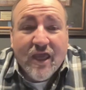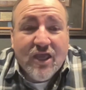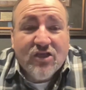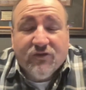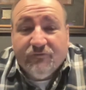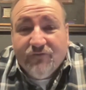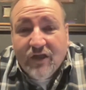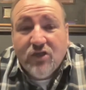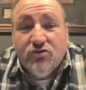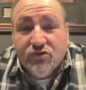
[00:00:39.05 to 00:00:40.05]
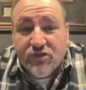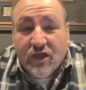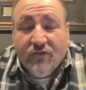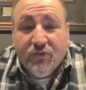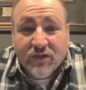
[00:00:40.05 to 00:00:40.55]
is to feed
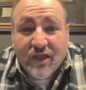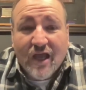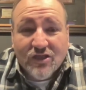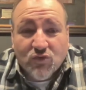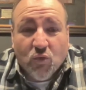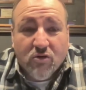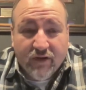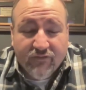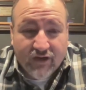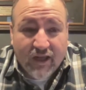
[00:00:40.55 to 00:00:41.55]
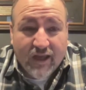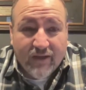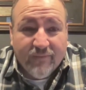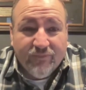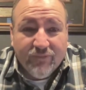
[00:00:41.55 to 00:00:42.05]
yourself with God's word every day.